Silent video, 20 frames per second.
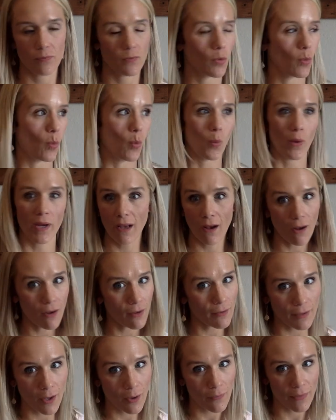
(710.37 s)
We
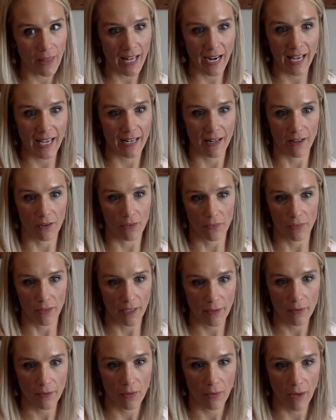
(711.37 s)
all know that ain't
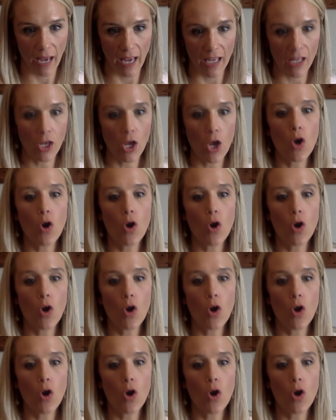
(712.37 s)
healthy, okay?